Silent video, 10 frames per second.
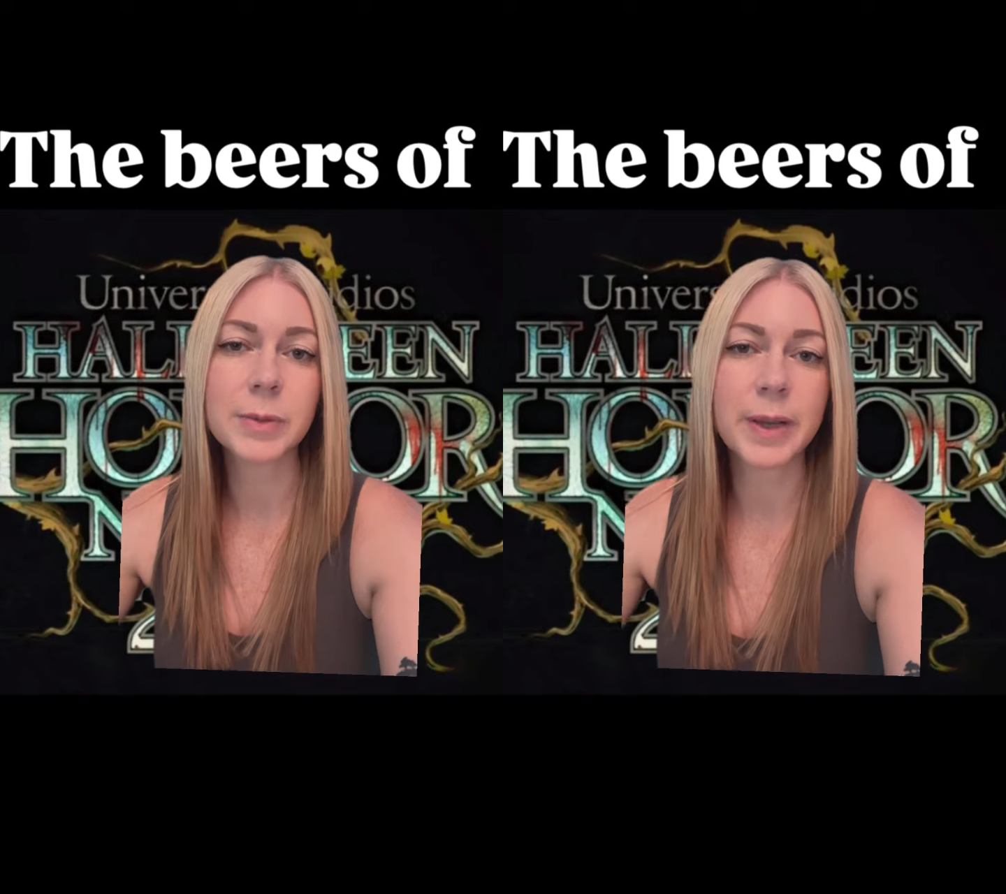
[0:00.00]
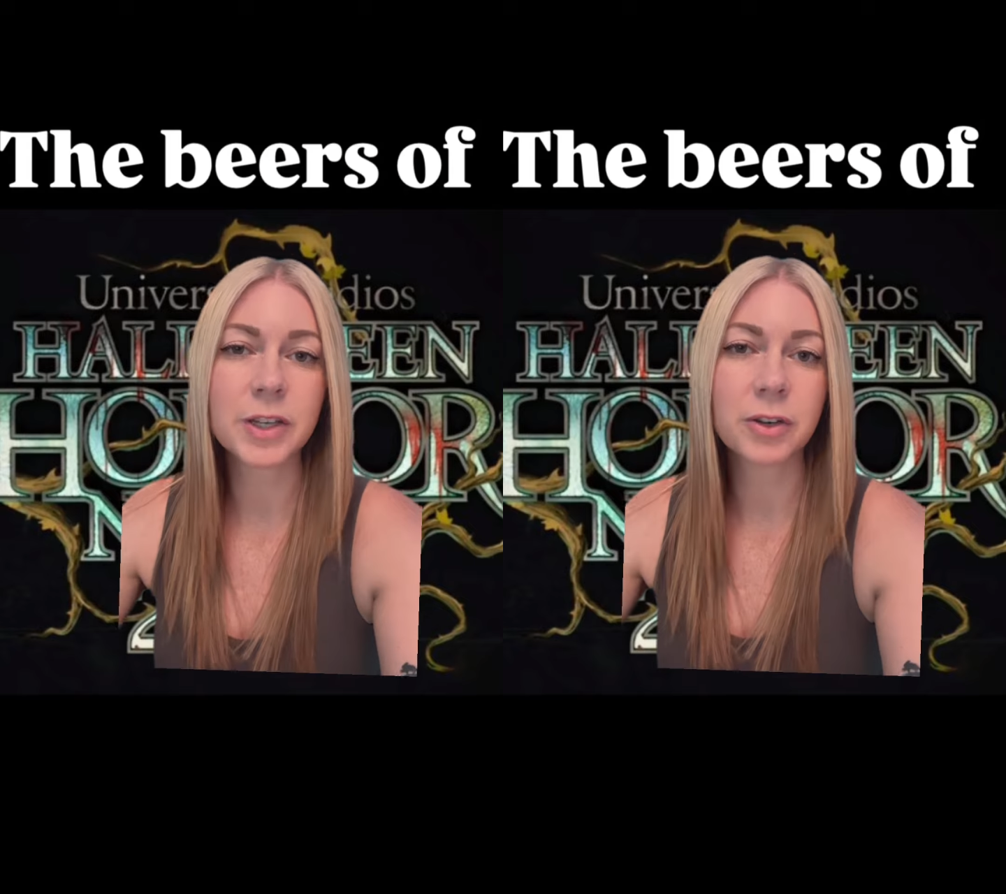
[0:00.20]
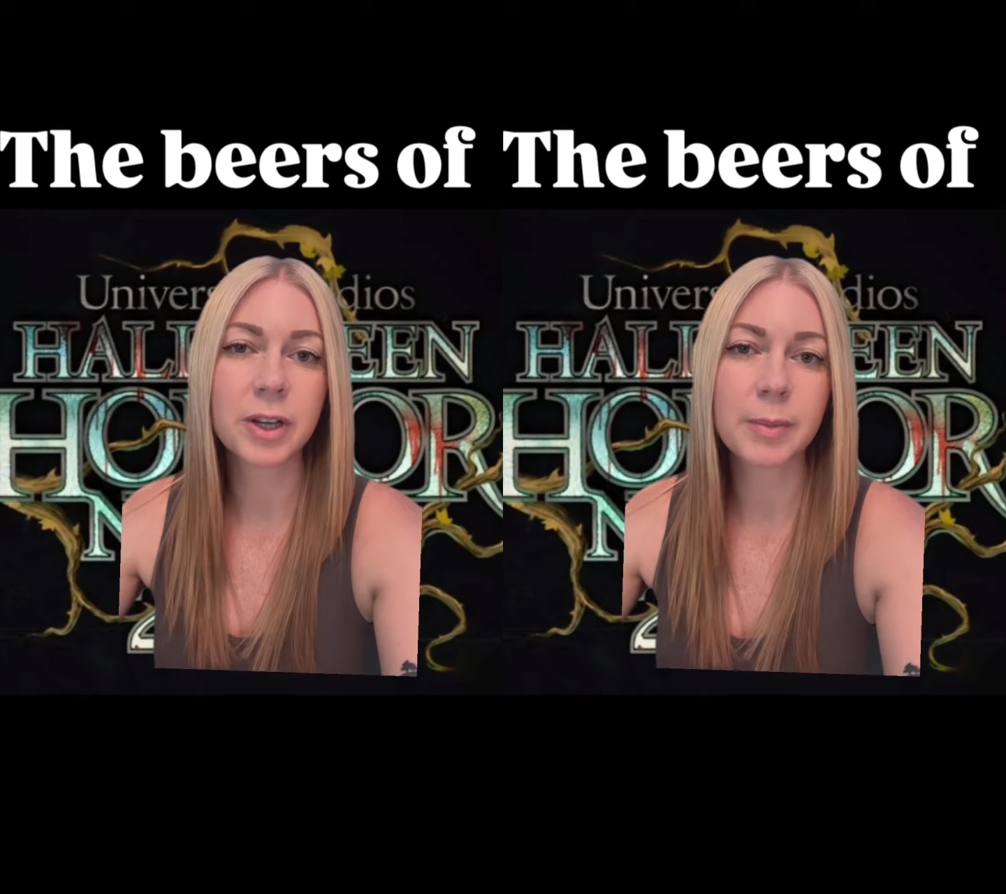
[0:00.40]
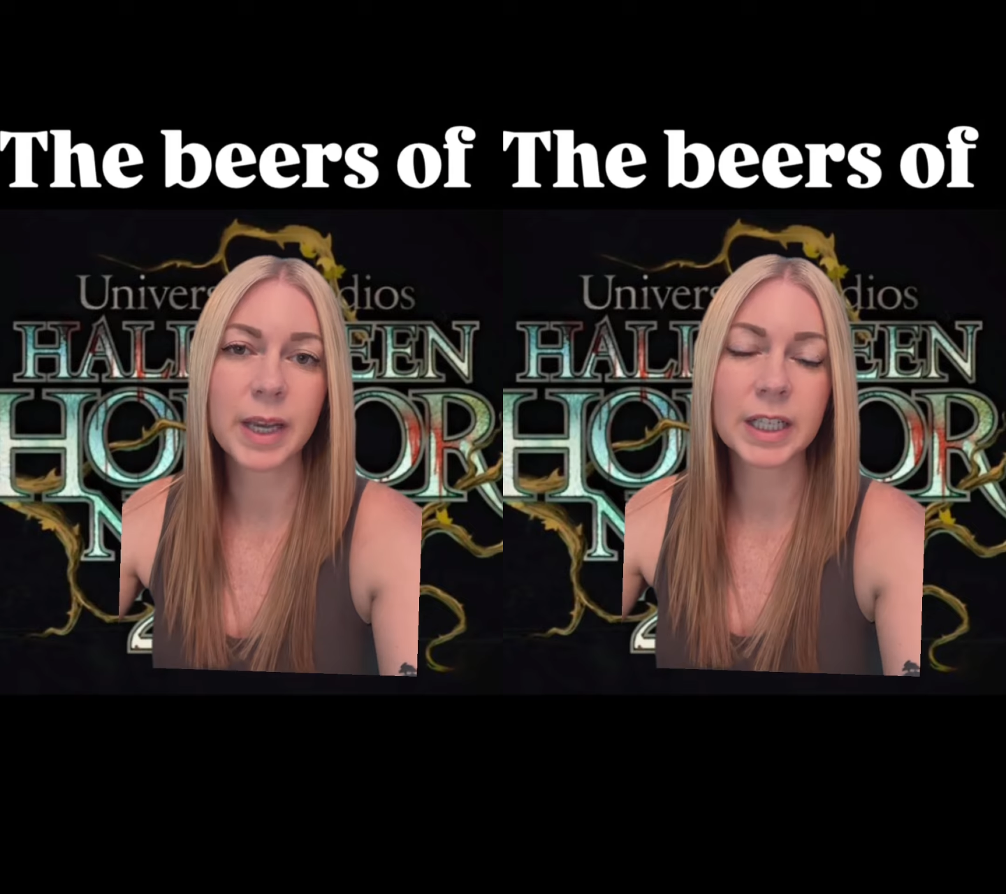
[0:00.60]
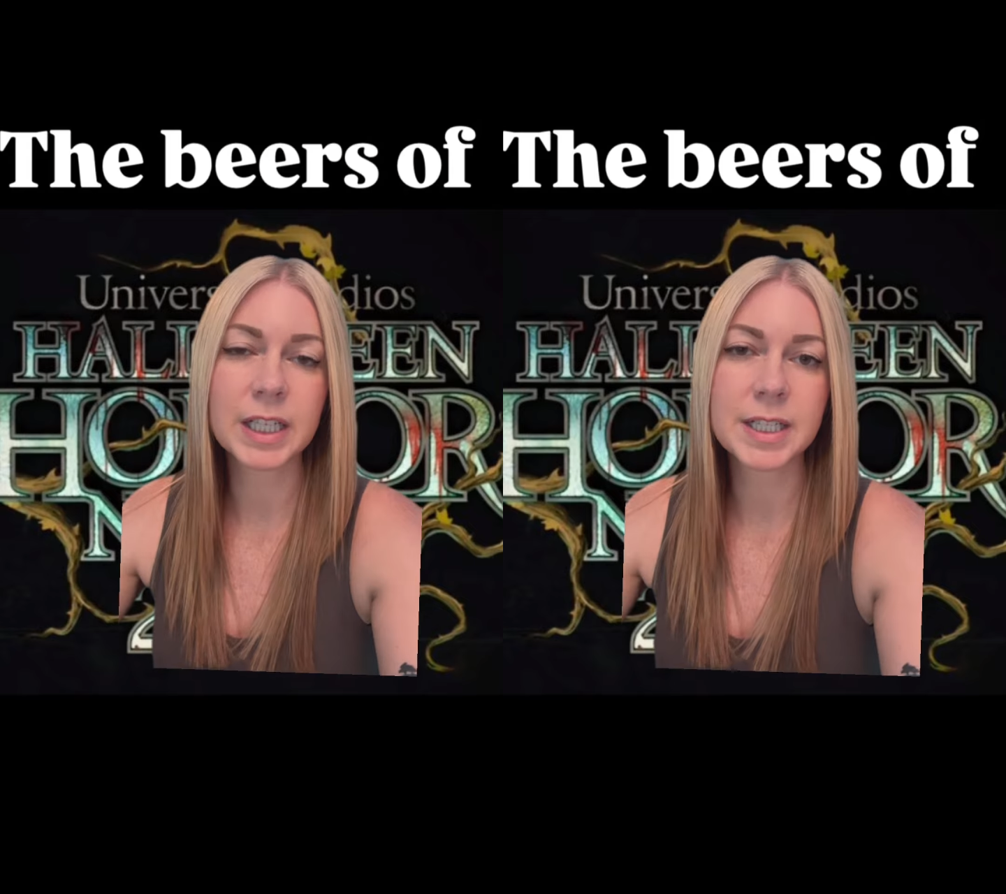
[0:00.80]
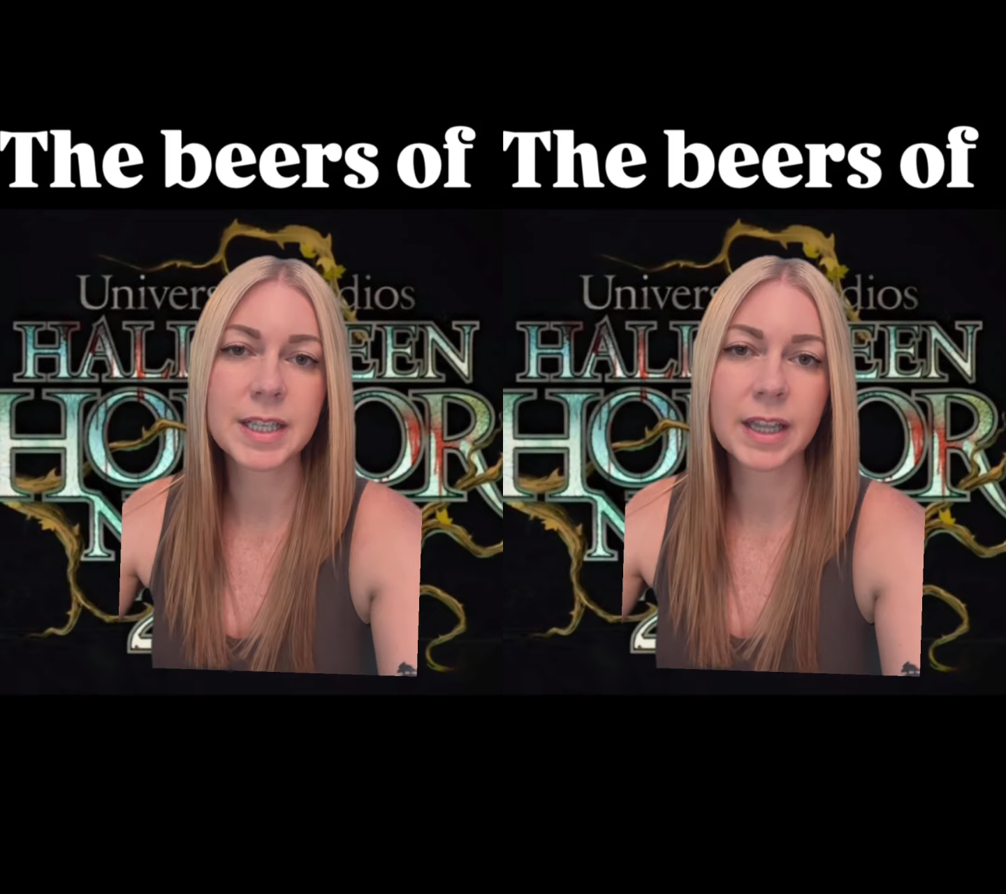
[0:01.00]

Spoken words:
specialty beers